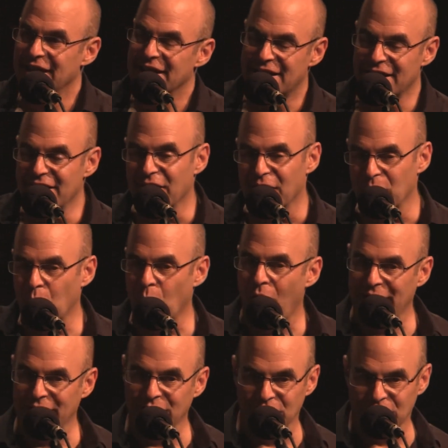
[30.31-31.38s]
Here,
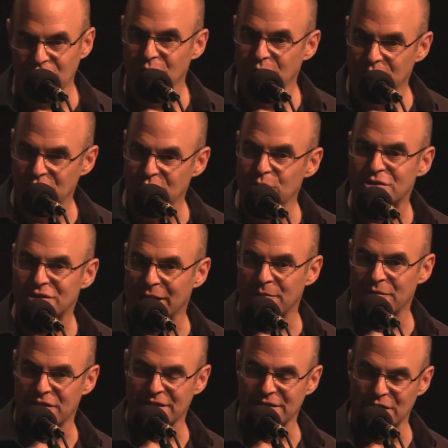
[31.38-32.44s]
why don't you do
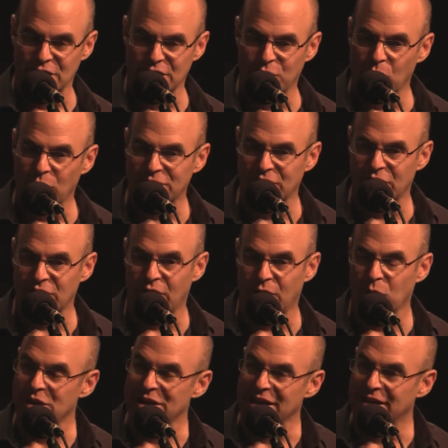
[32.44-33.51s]
something that you've worked on all
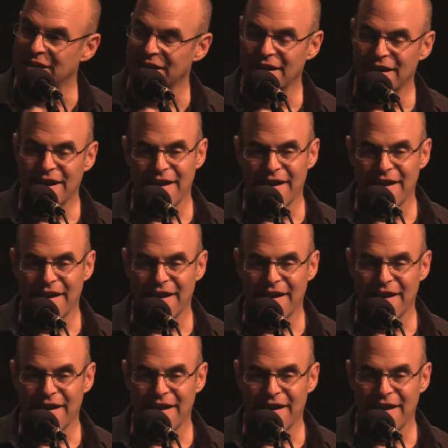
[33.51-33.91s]
week,